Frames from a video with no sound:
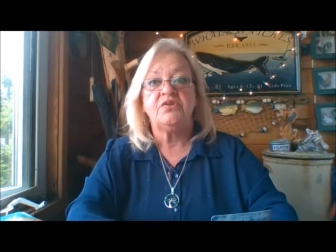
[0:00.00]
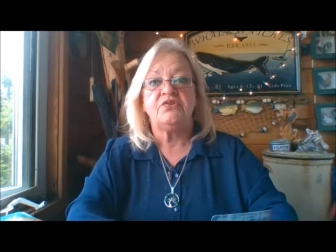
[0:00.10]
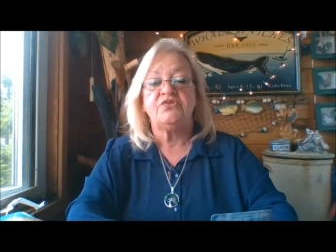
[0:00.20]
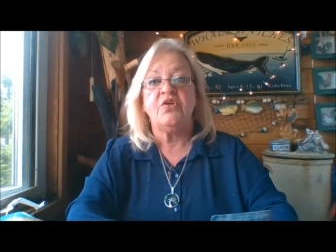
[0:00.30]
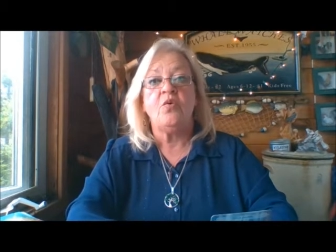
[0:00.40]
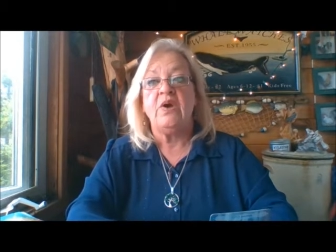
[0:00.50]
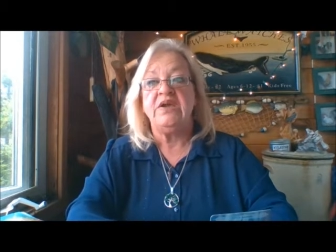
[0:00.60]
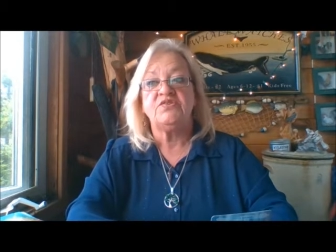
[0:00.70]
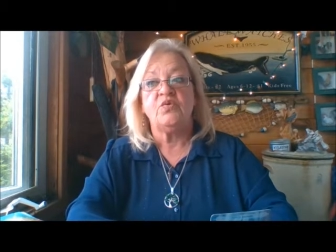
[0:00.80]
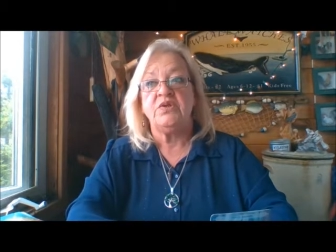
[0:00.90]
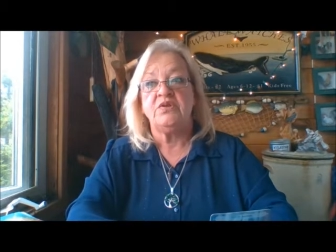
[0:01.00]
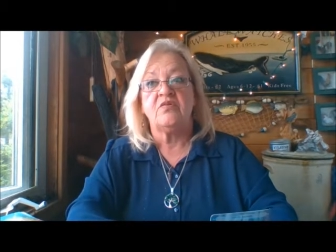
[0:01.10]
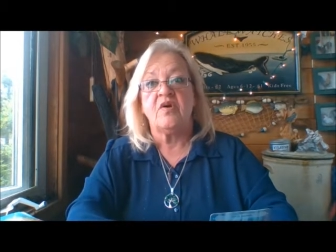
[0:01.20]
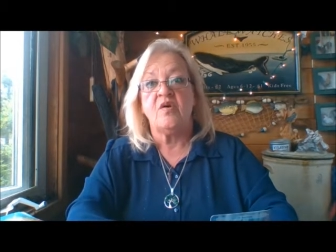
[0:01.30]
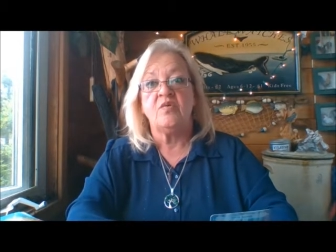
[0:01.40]
There's no way it's going to
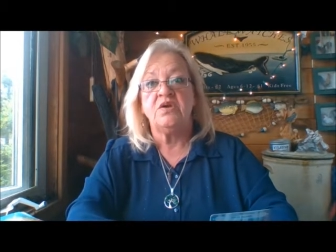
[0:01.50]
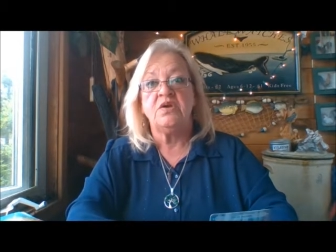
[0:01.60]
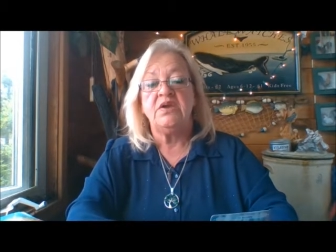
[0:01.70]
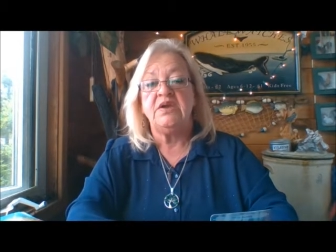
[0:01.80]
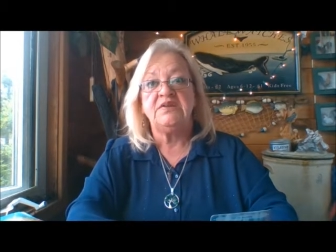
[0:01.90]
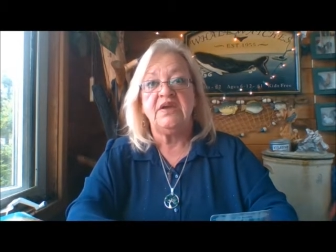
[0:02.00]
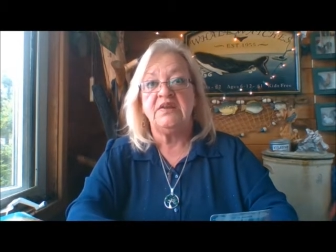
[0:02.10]
grow into